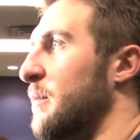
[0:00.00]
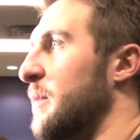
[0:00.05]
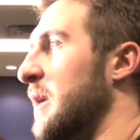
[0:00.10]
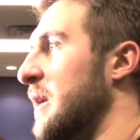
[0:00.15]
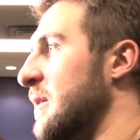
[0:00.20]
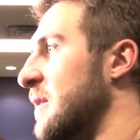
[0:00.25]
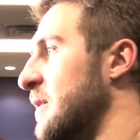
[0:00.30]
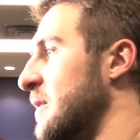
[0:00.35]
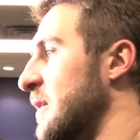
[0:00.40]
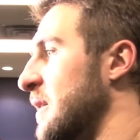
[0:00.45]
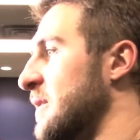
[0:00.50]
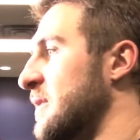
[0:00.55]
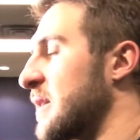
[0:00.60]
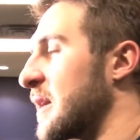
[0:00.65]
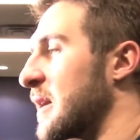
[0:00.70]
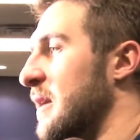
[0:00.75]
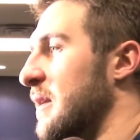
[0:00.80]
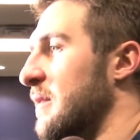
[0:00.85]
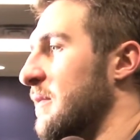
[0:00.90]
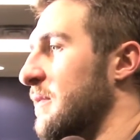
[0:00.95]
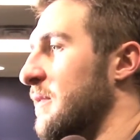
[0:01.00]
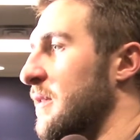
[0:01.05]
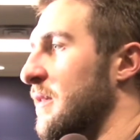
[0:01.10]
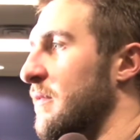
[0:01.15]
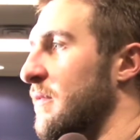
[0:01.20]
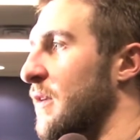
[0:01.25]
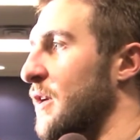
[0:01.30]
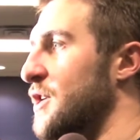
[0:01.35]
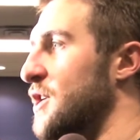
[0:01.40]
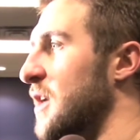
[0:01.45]
being on the D side
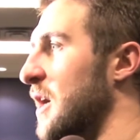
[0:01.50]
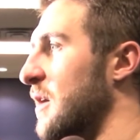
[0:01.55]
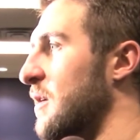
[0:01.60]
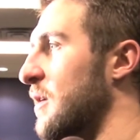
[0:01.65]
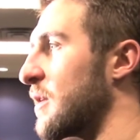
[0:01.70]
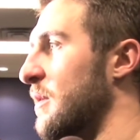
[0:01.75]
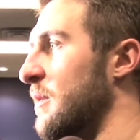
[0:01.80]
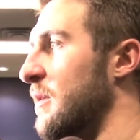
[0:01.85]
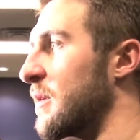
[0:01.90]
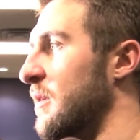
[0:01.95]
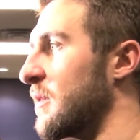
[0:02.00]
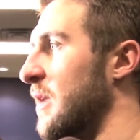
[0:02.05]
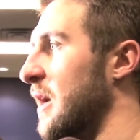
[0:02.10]
of our check all